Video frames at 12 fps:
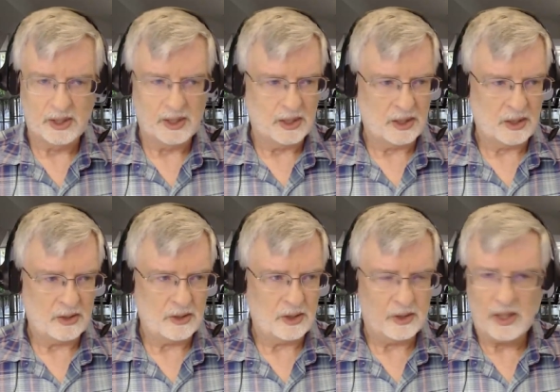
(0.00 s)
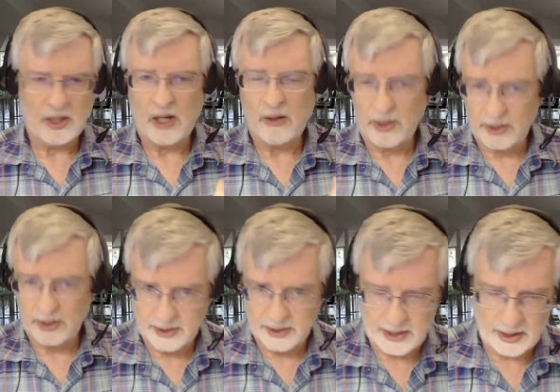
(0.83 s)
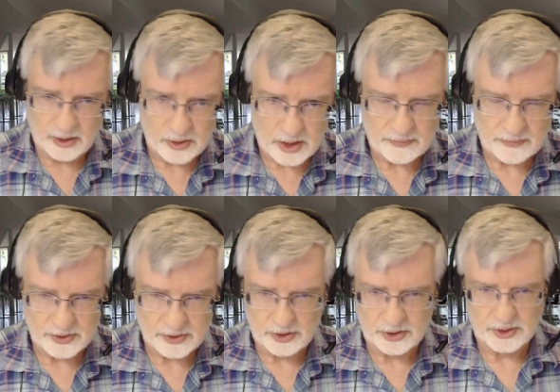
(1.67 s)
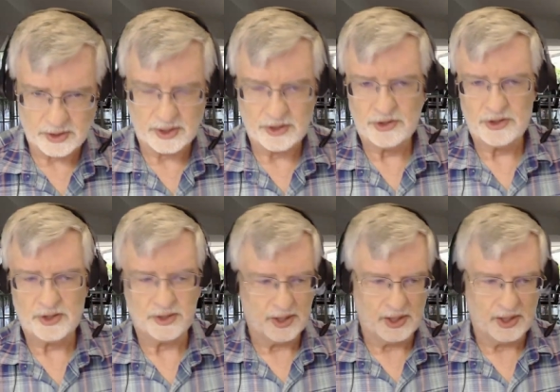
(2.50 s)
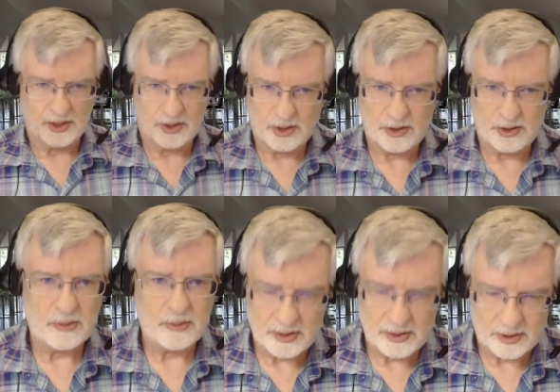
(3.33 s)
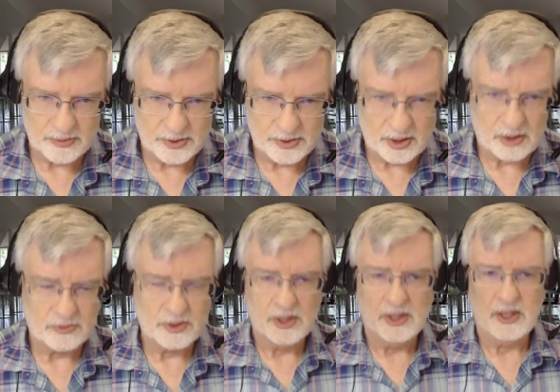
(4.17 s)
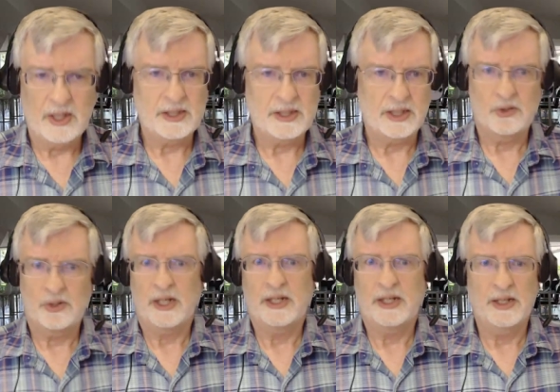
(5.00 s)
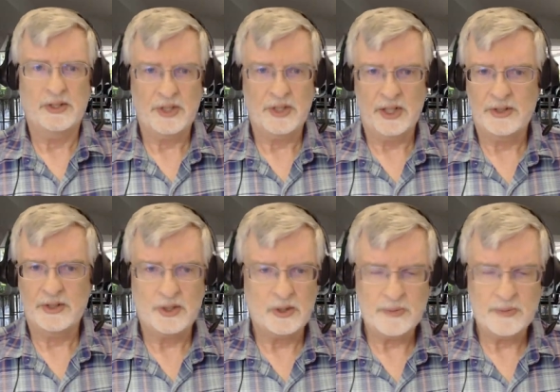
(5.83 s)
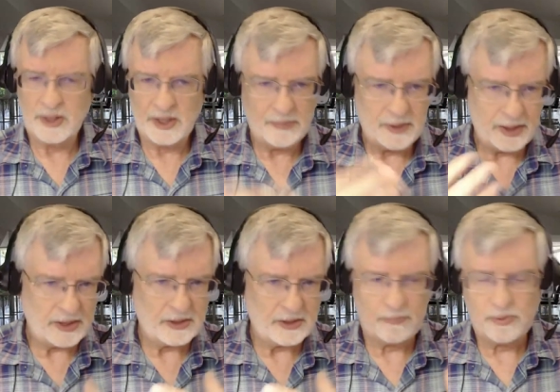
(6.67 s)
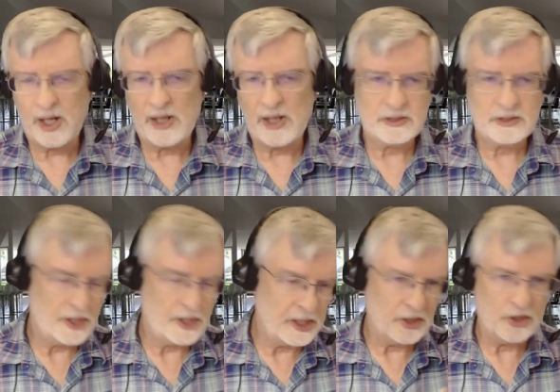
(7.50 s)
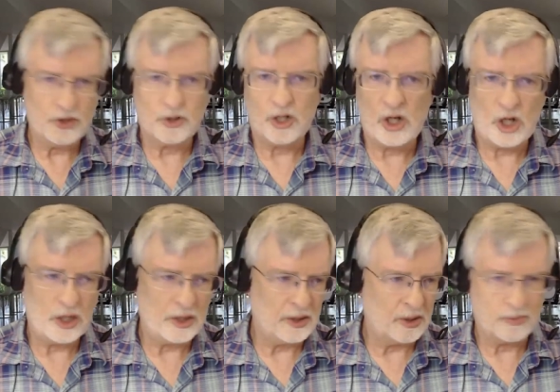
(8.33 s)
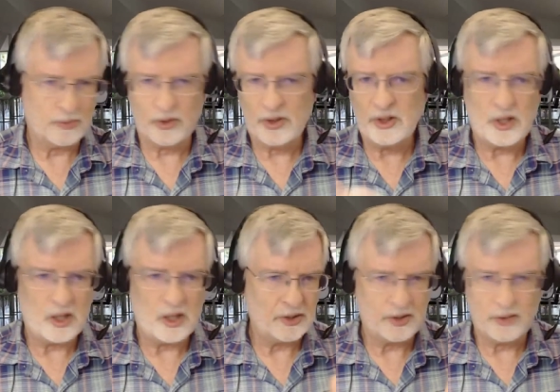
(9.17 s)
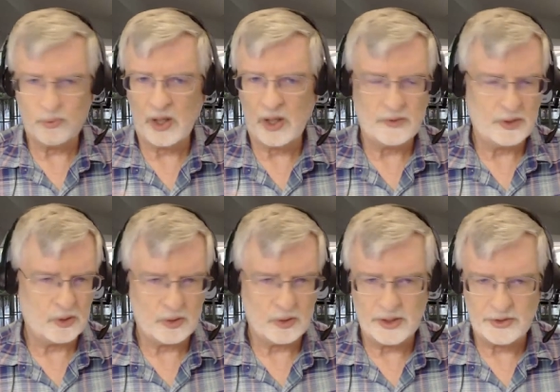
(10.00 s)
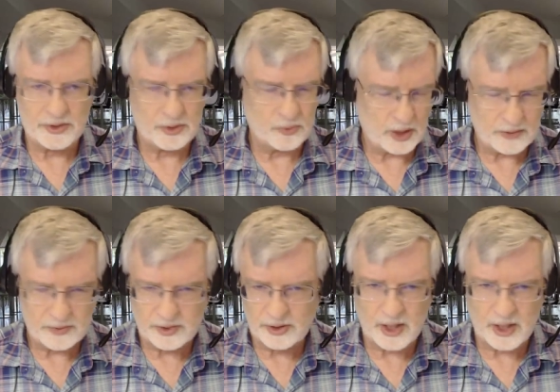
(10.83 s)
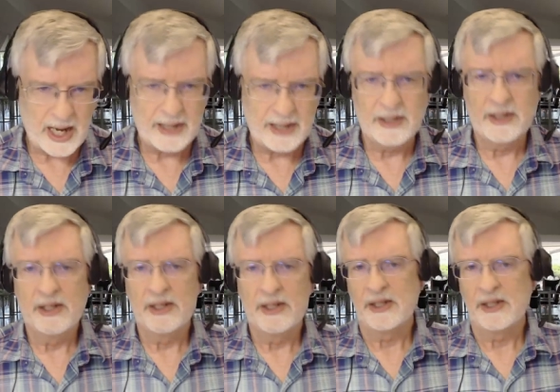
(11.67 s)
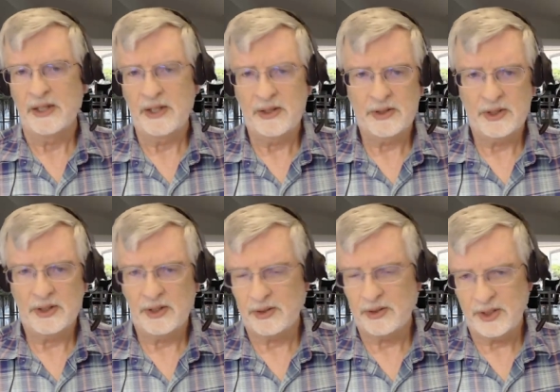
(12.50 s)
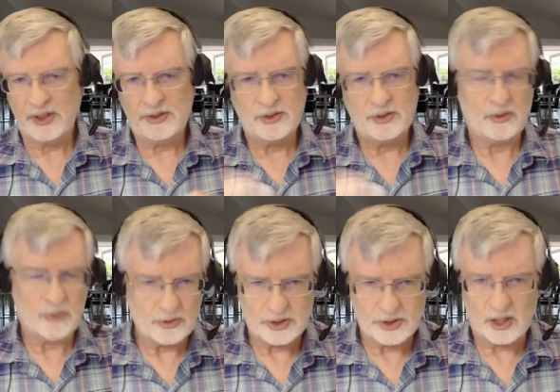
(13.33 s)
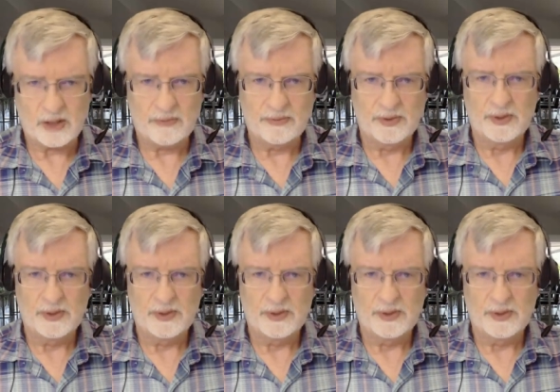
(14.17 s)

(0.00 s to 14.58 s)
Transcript: They're going to learn how they don't love as good as they should. They're going to learn about themselves and say, Lord, I can't change. Help me. And He begins a process of healing your heart, your broken heart, wherever you're injured, wherever you're at. Heal, you know, get you through stuff.